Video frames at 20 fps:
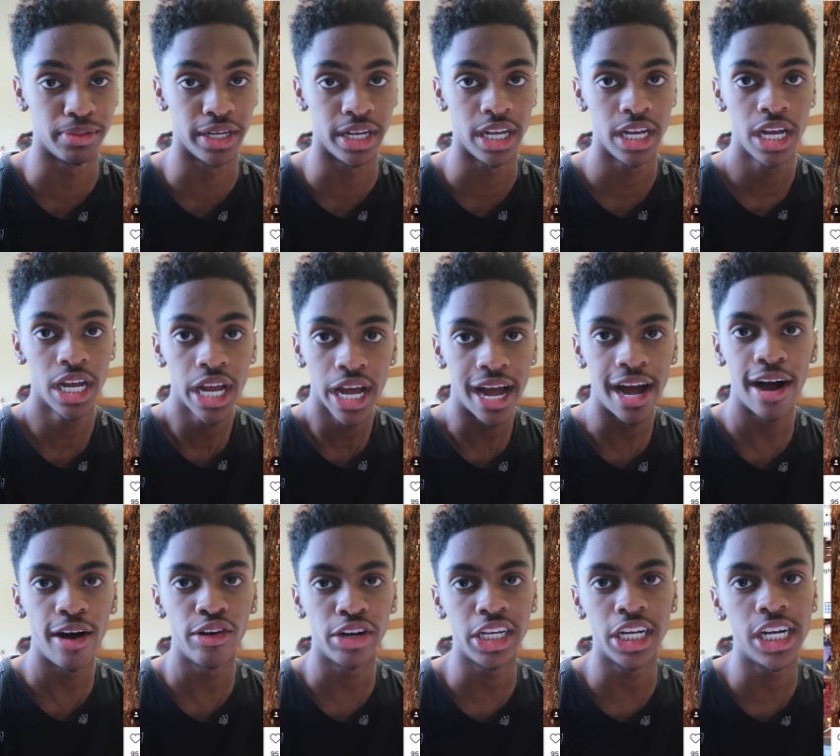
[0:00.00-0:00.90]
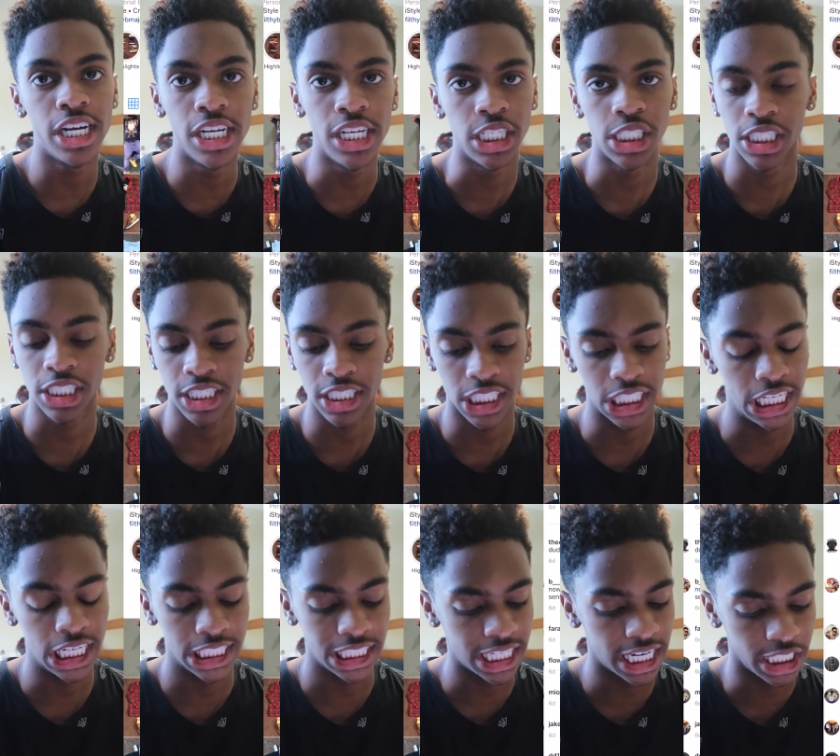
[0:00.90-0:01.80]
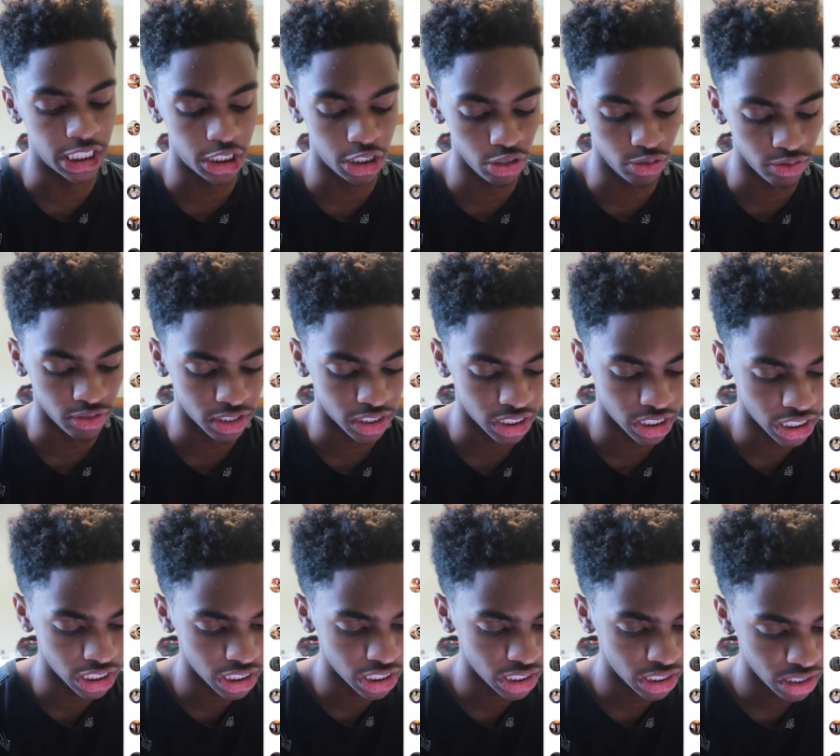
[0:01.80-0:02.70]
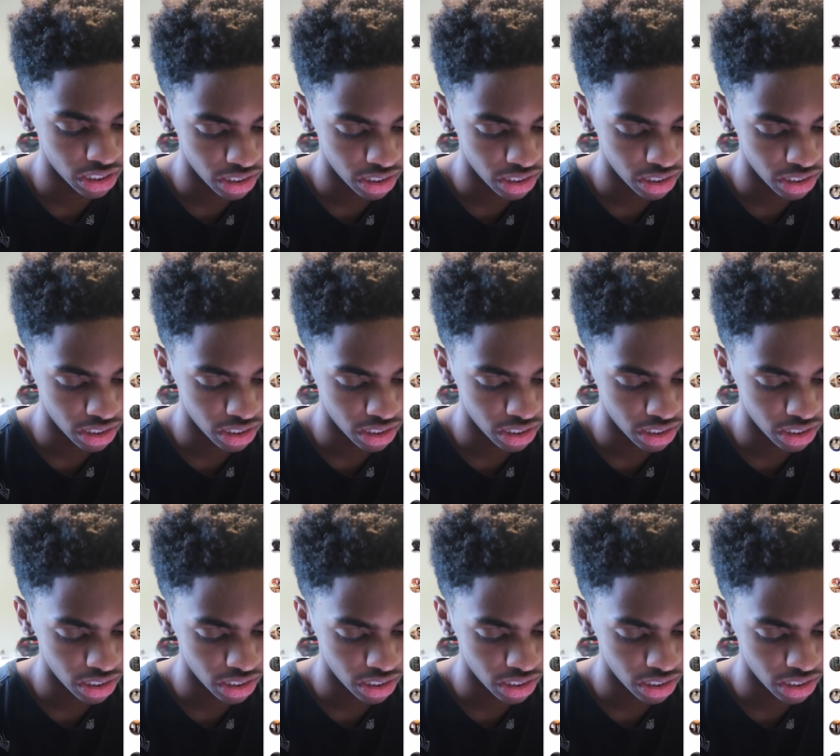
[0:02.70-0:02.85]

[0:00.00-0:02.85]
but I don't need a hug just because he has nice shoes.